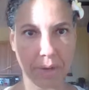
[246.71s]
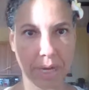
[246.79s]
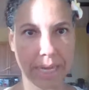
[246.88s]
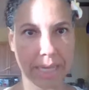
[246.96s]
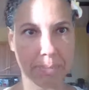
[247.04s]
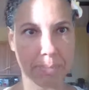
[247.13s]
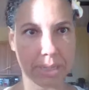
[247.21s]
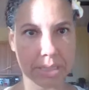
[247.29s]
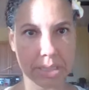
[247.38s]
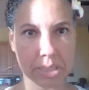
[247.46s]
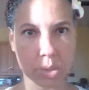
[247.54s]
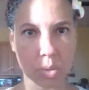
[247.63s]
I had been
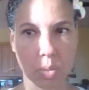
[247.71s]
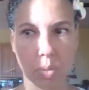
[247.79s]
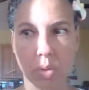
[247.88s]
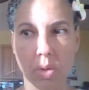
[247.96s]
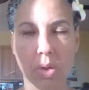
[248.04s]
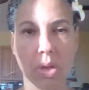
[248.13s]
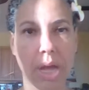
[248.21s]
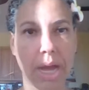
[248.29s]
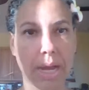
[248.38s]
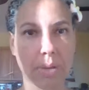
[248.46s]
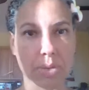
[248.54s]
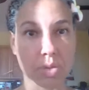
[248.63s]
to school,
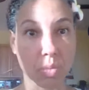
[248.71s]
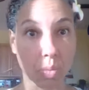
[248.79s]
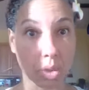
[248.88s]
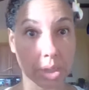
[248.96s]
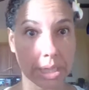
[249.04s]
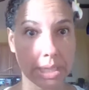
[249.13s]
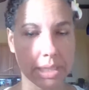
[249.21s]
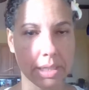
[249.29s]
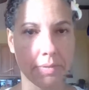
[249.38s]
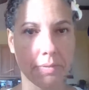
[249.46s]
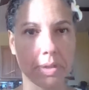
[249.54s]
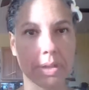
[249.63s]
I was working in
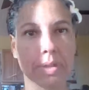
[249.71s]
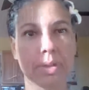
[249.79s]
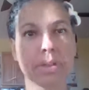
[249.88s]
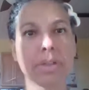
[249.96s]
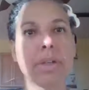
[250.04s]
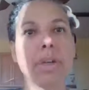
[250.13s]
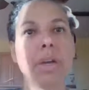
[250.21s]
the field,